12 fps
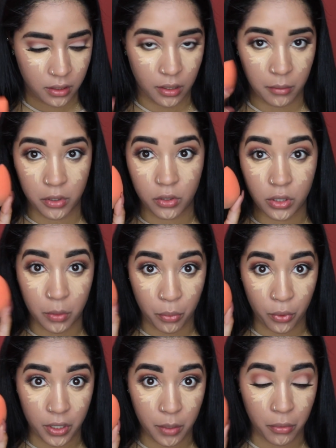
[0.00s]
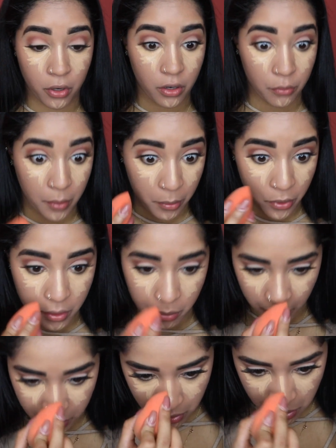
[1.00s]
I'm gonna use the pointy part of my beauty
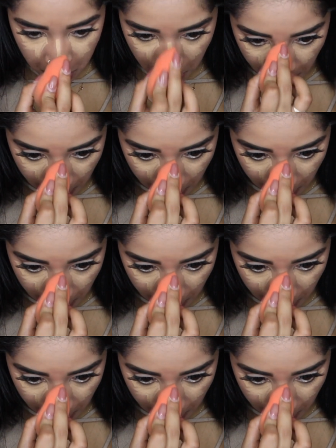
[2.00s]
blender,